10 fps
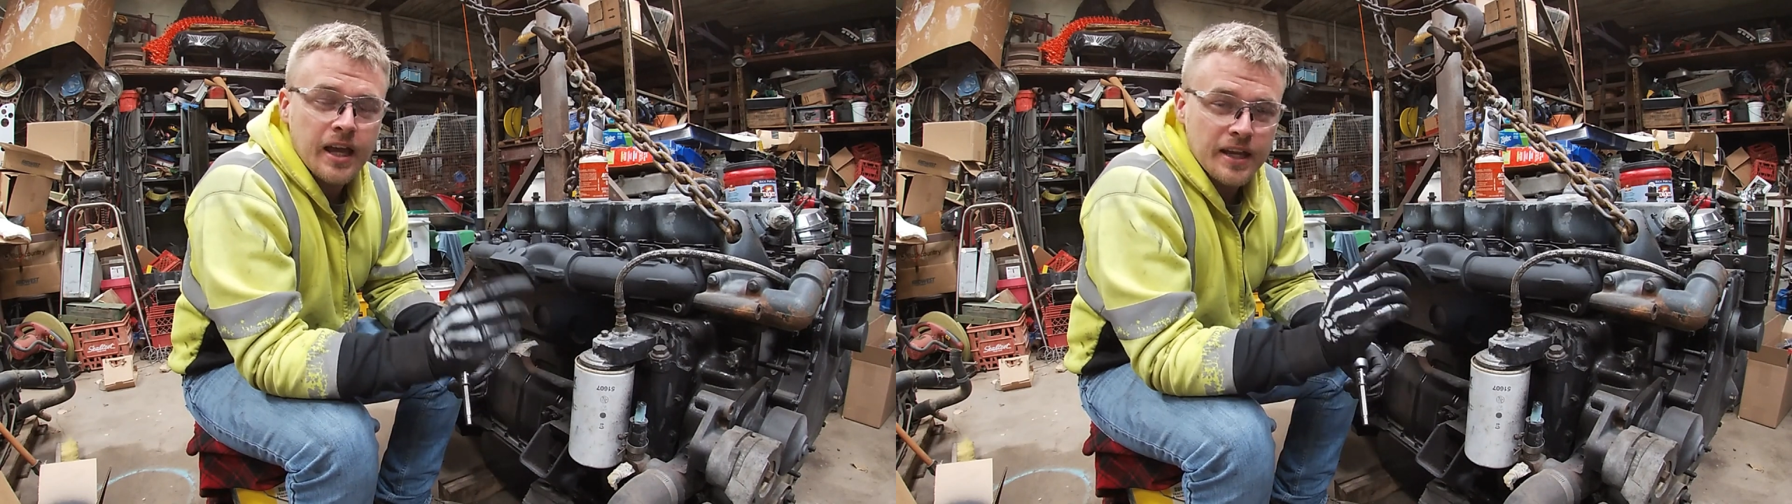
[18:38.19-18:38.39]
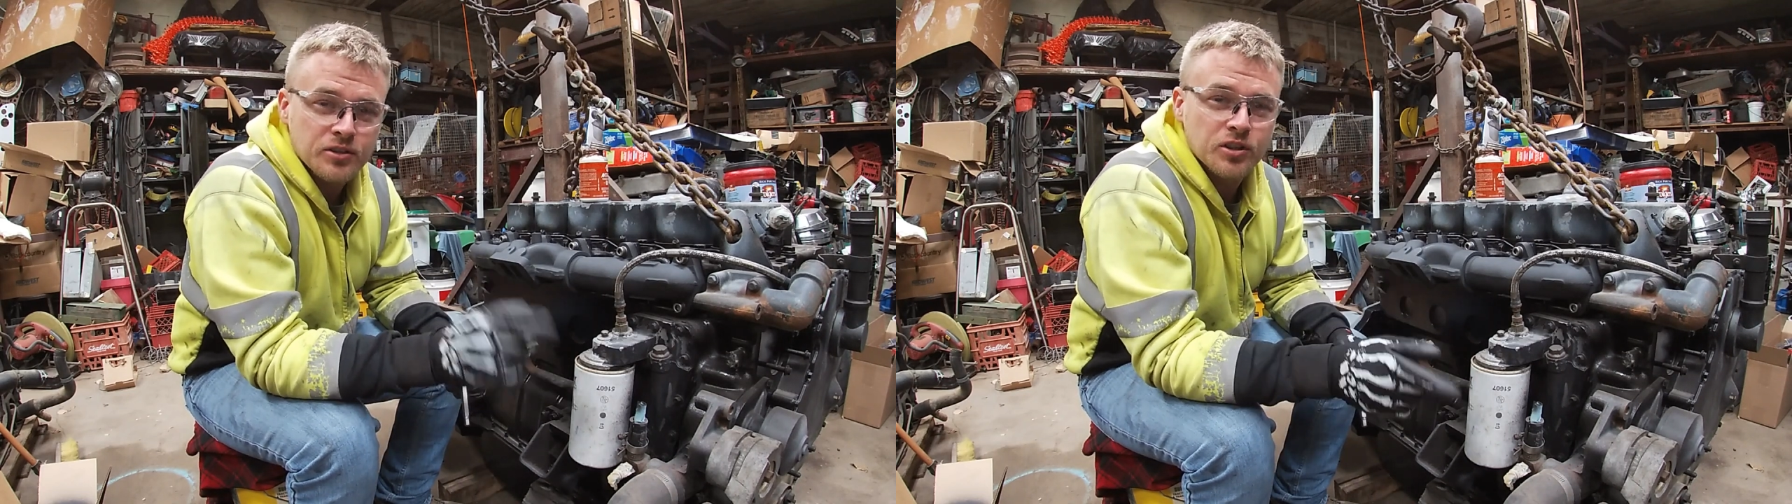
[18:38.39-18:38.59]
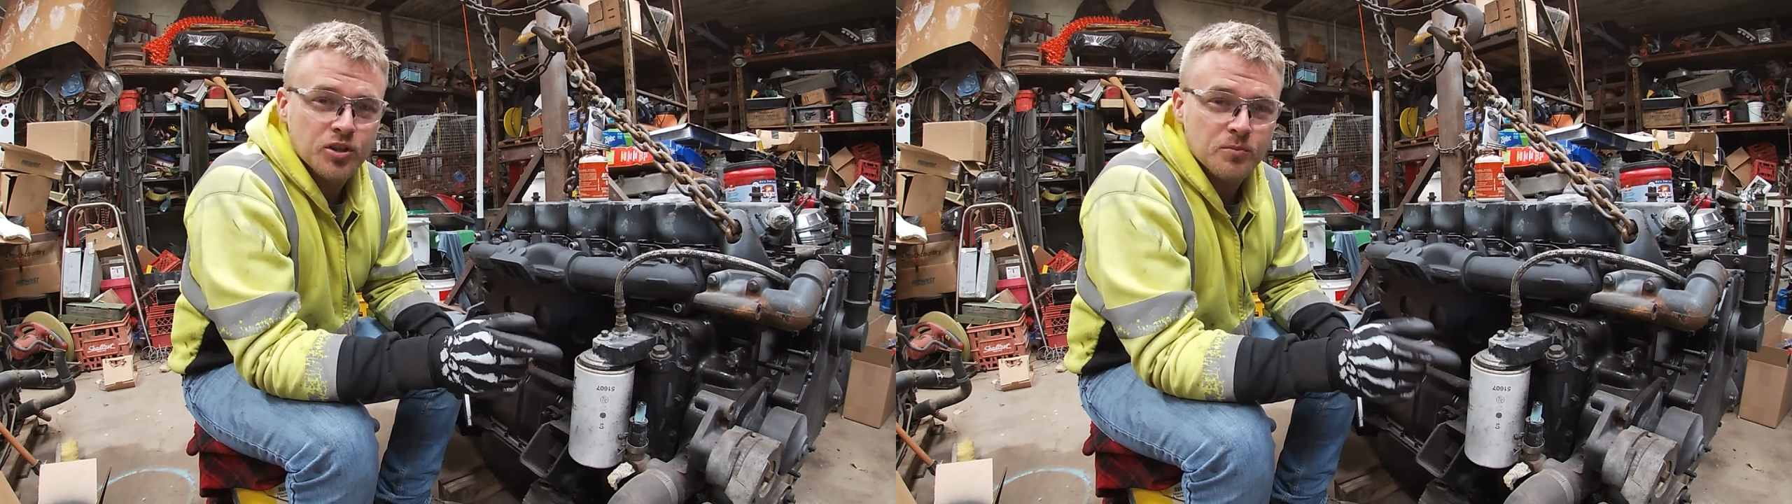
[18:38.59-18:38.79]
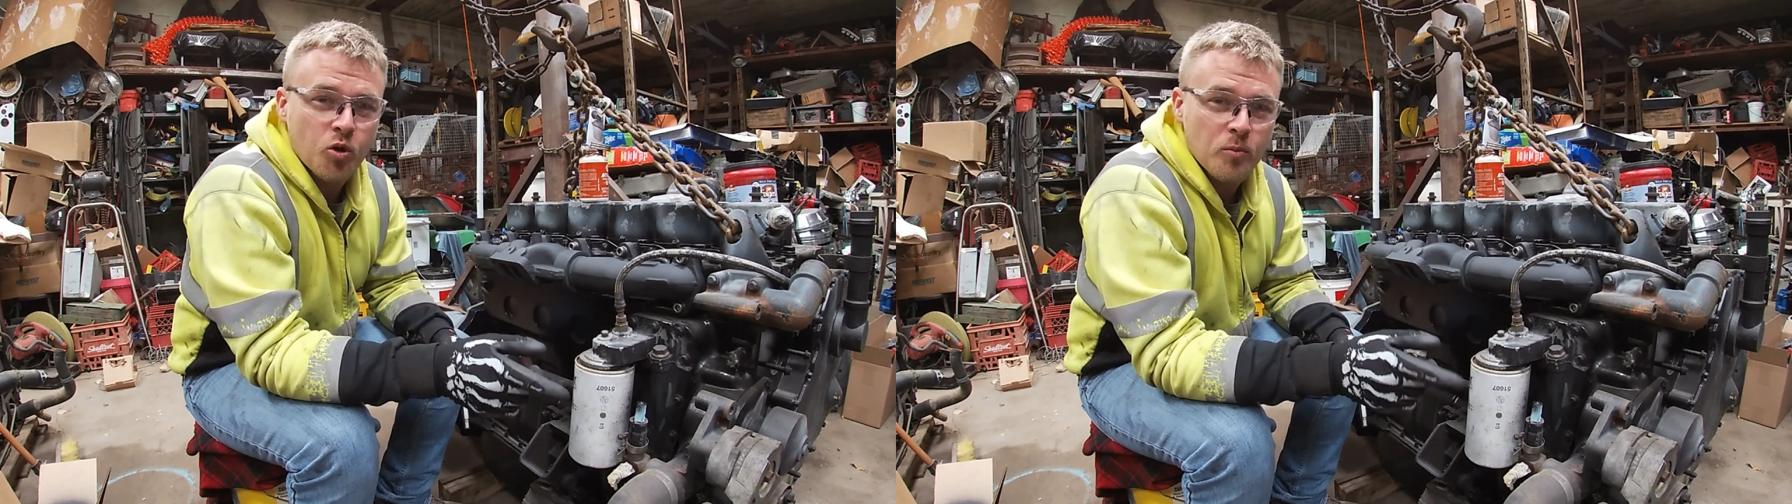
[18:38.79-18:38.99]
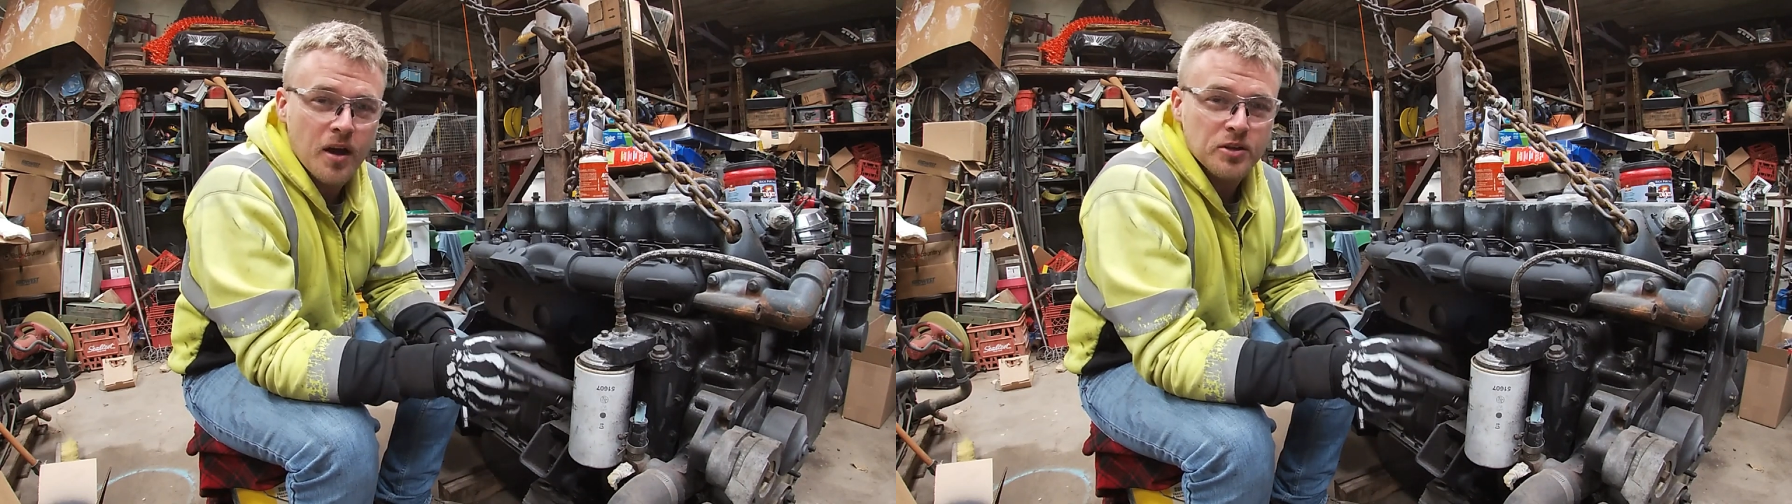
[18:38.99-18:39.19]
and you learn
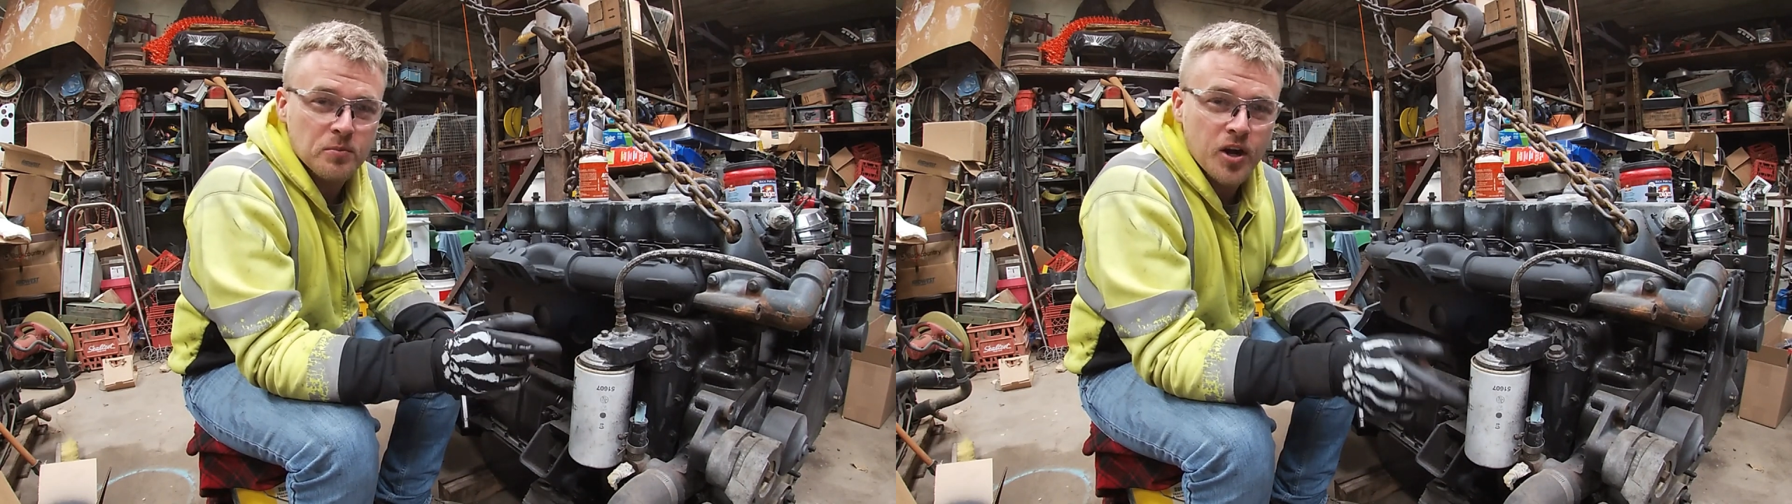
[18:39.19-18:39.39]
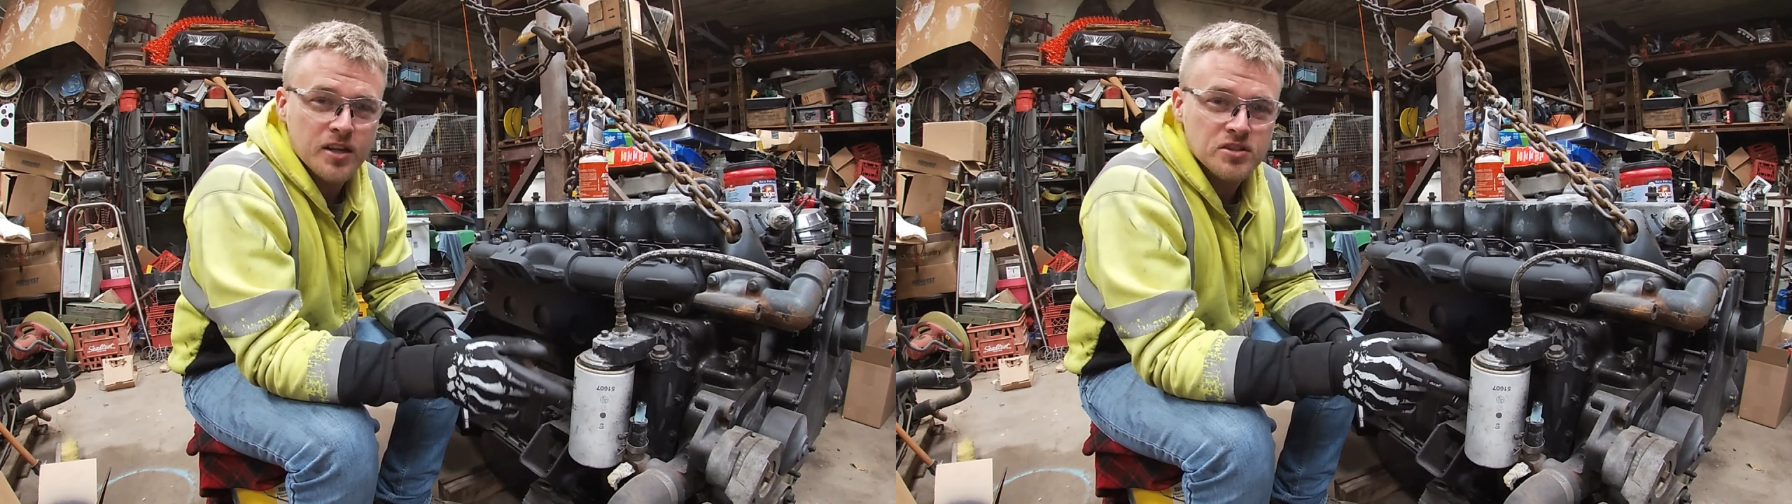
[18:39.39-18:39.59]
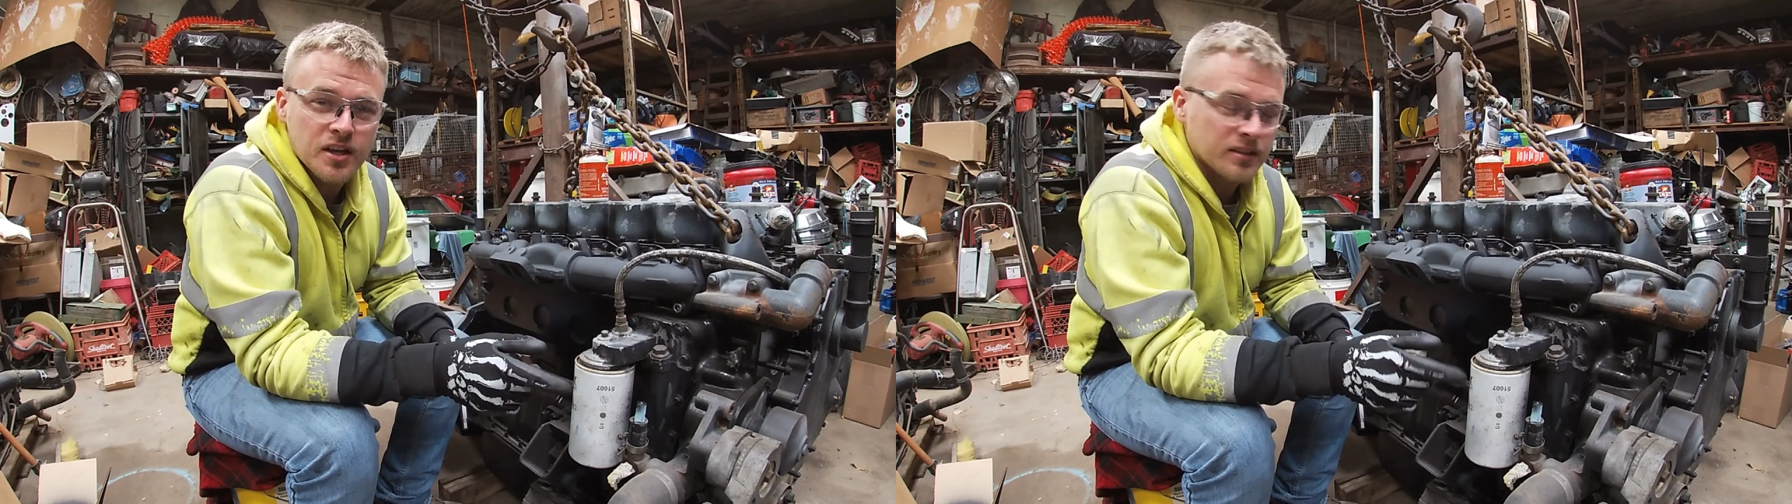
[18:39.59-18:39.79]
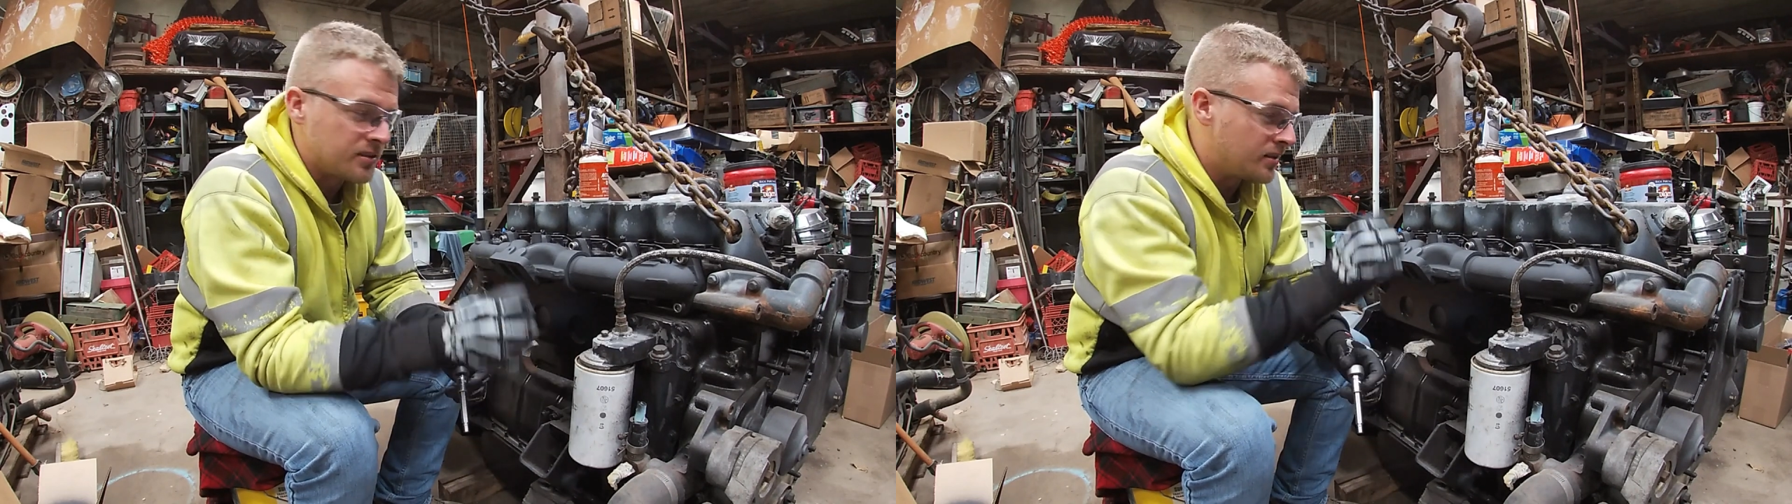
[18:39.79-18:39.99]
more about your project,